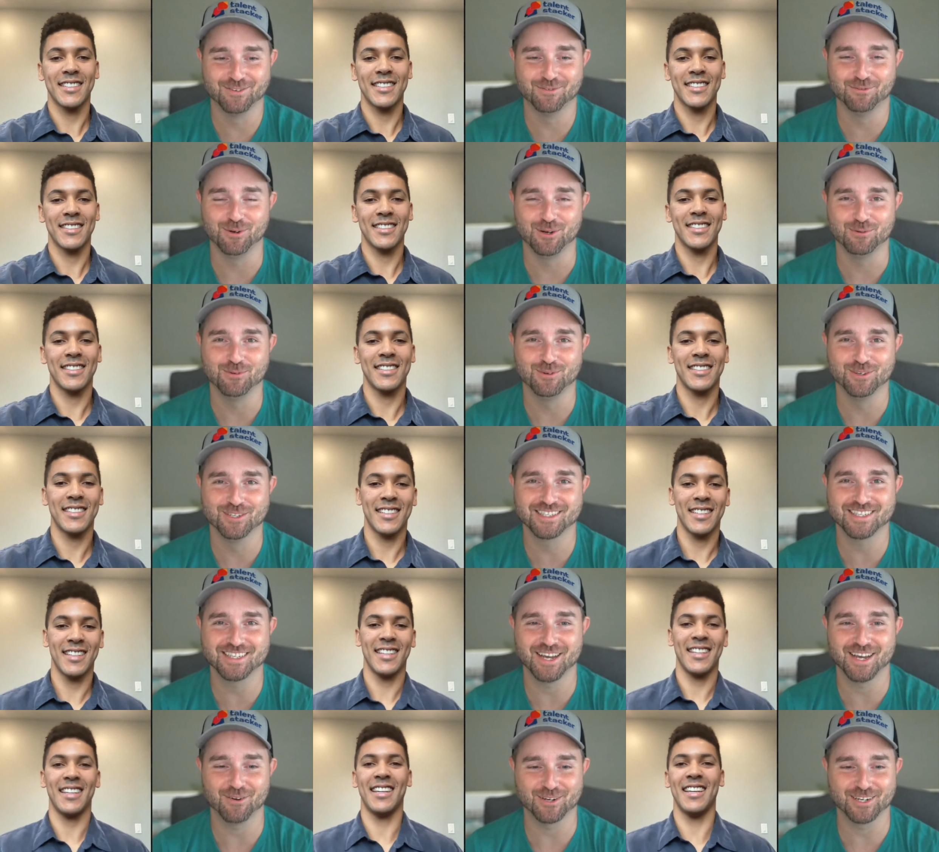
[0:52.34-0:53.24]
Speaker 1: we'll, we'll
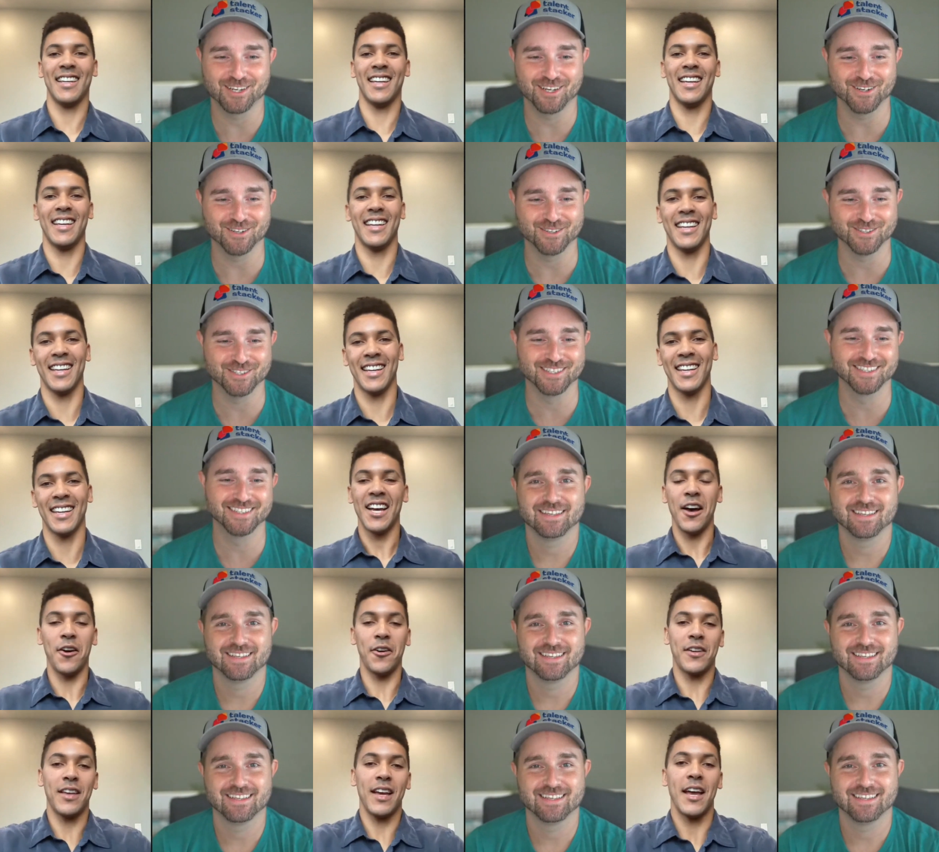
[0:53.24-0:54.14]
see how it goes.
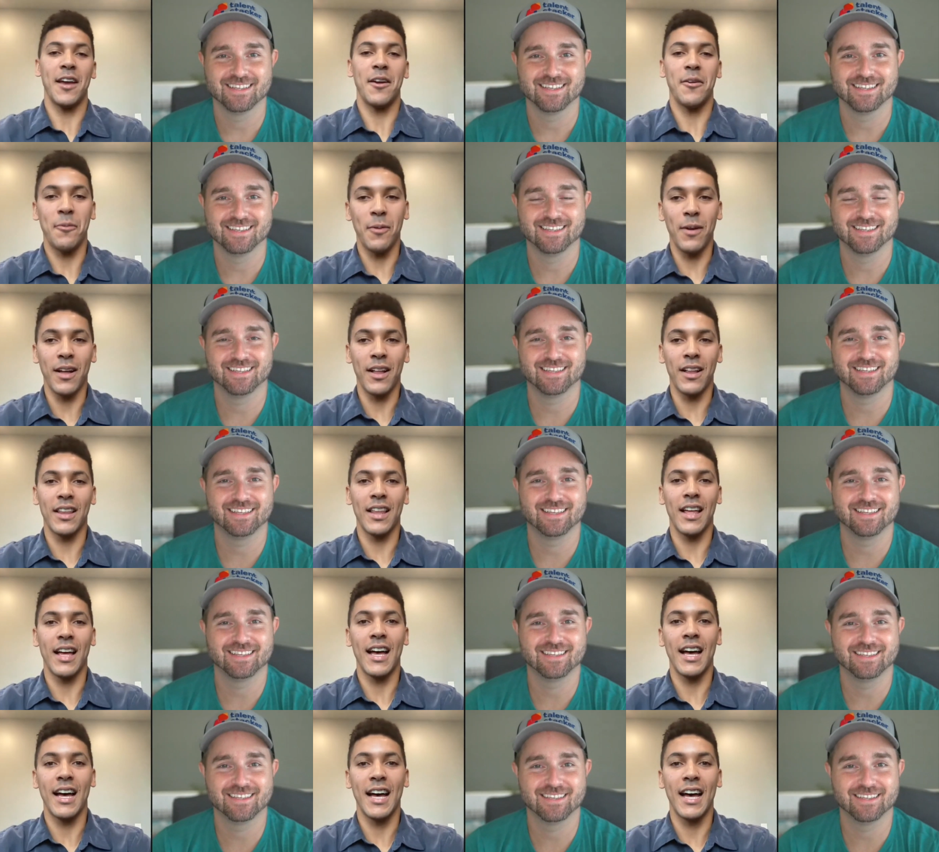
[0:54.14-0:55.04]
Okay,
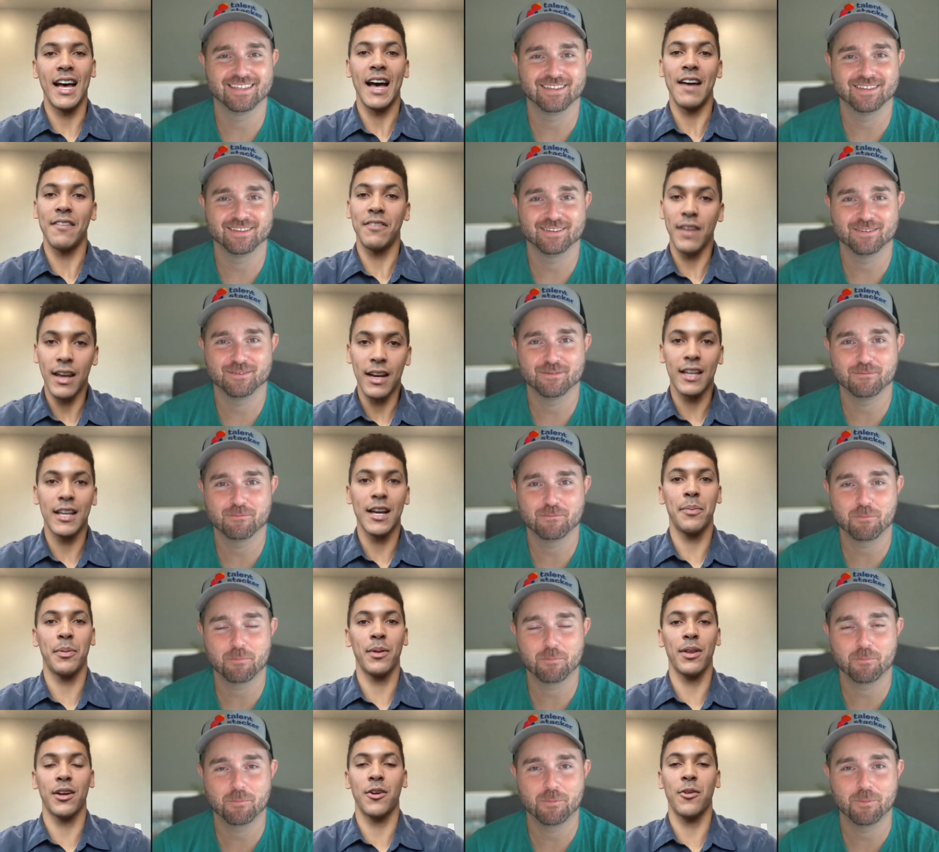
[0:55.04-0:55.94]
Speaker 2: well, uh, I've got a
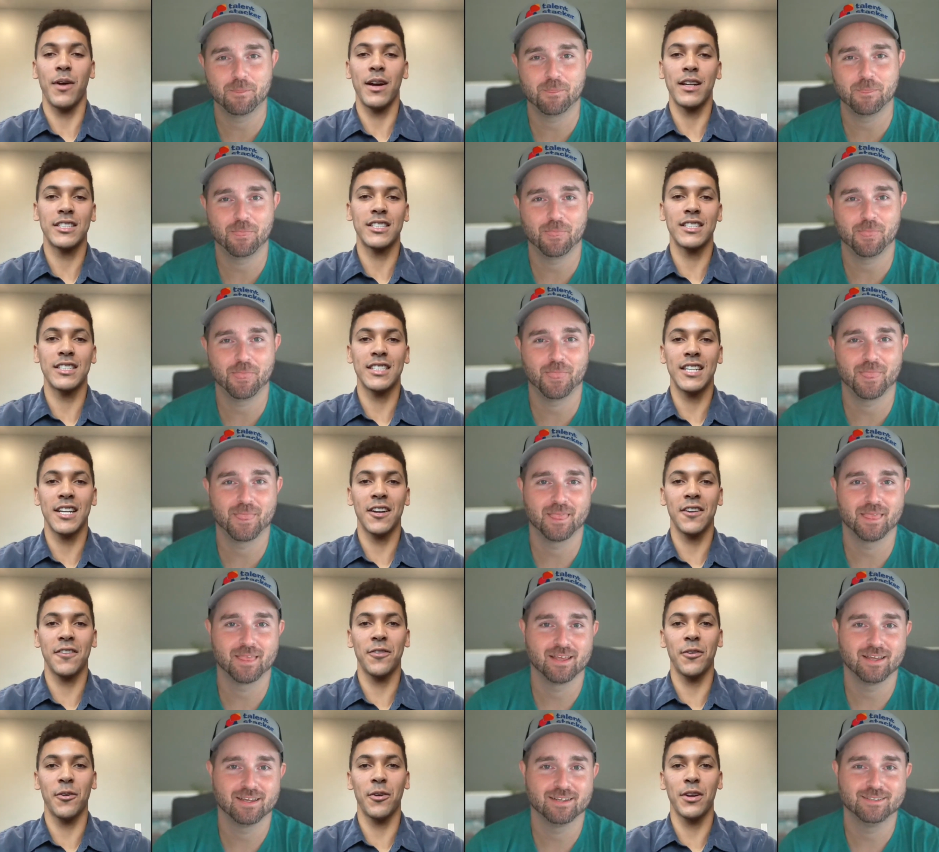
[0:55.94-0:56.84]
couple of questions
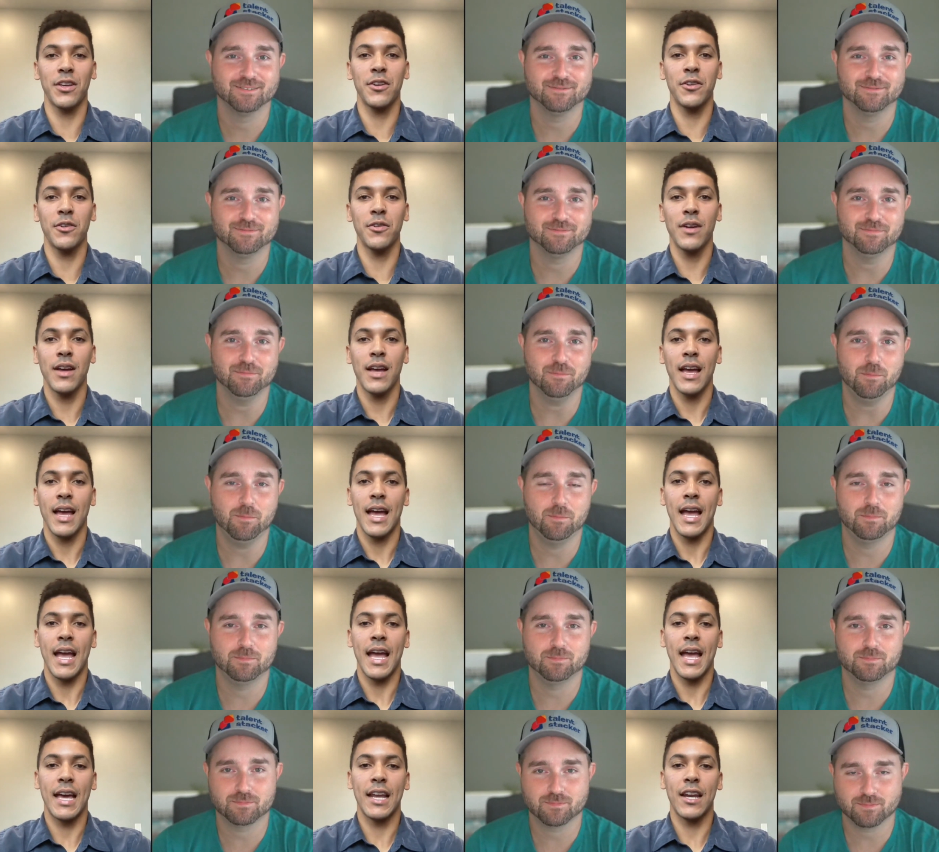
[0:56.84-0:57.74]
here for you.
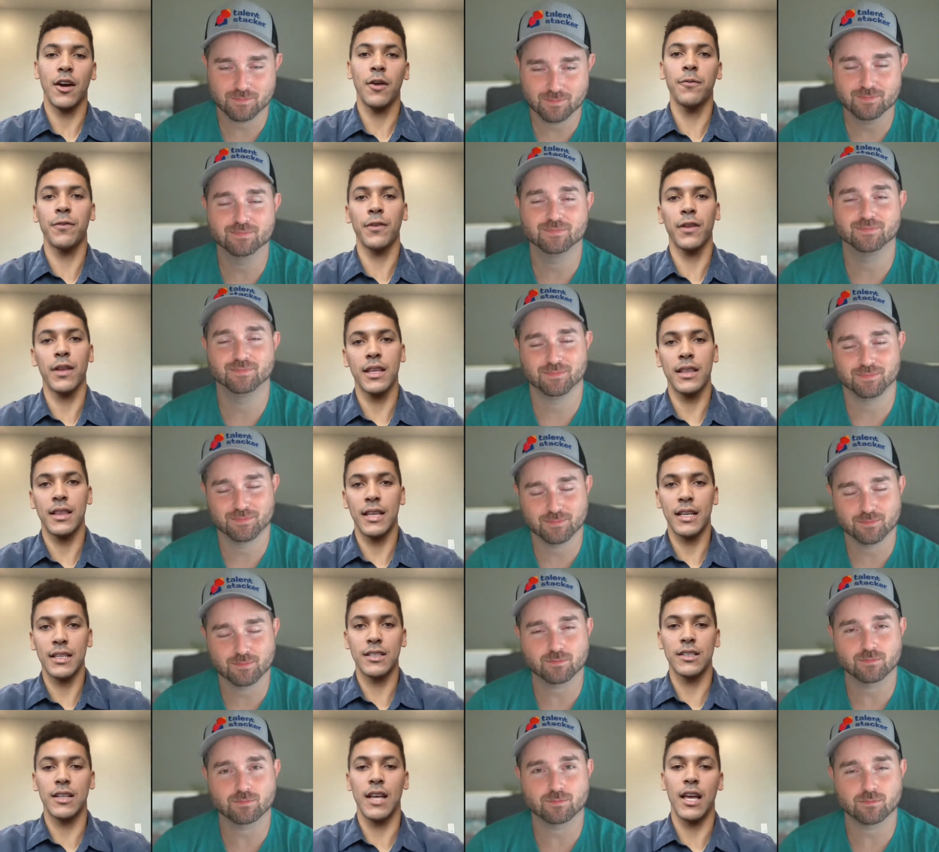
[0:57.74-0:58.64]
And hopefully,
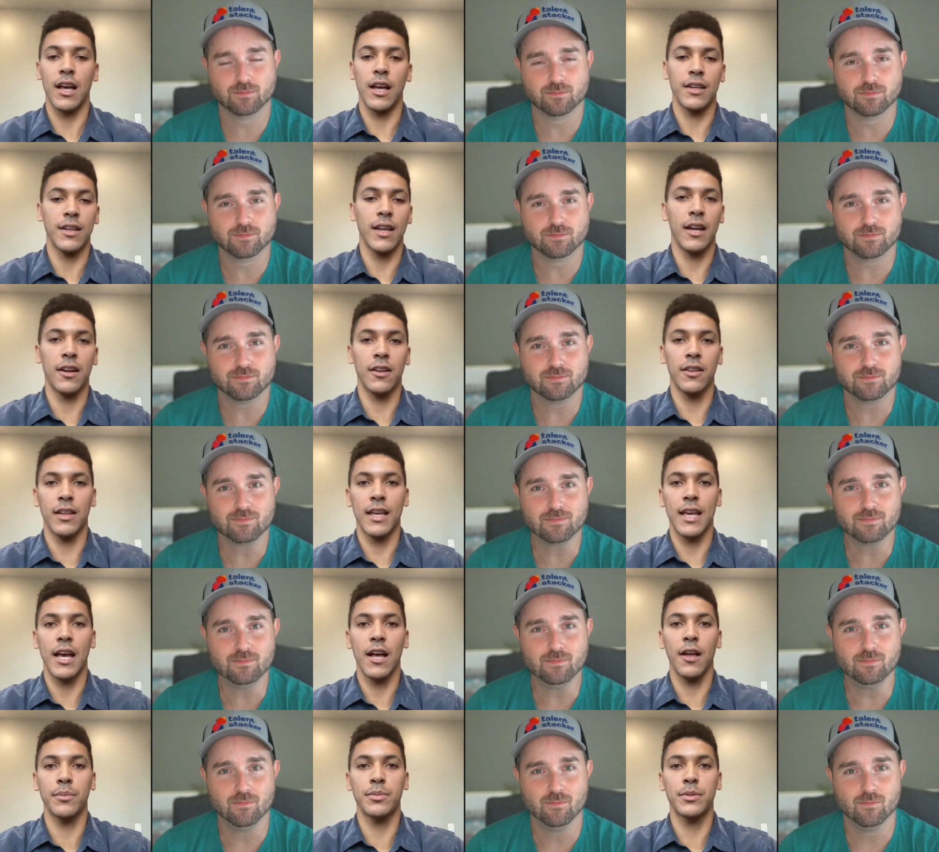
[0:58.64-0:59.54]
this not
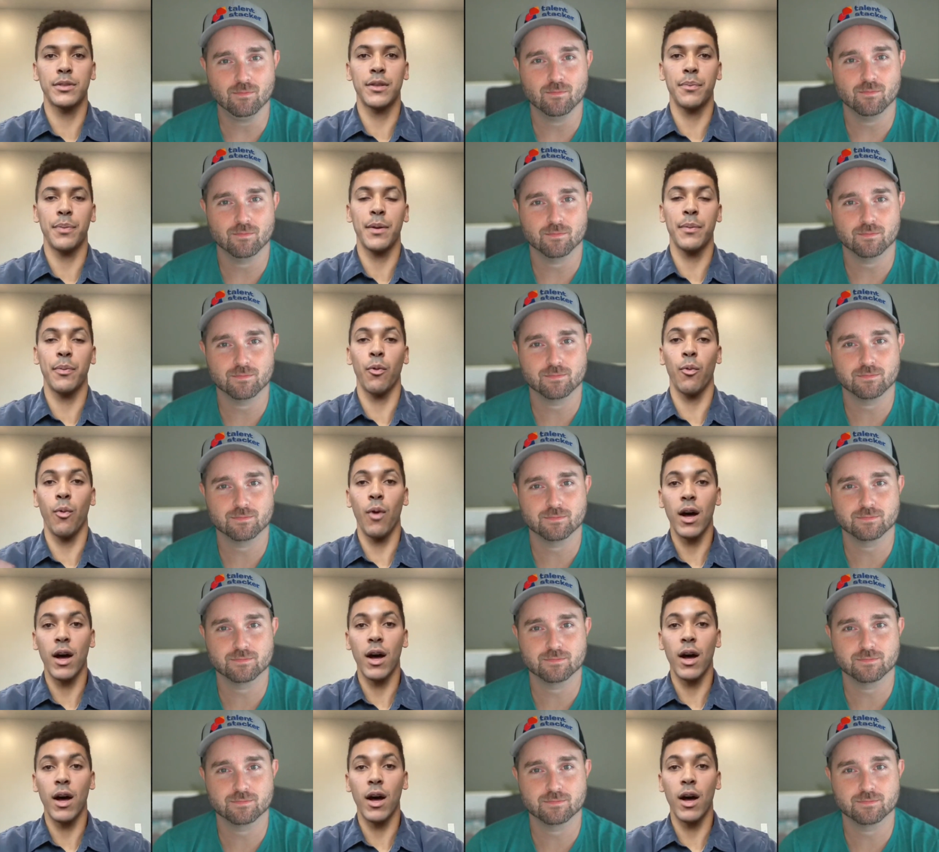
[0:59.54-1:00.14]
only helps the people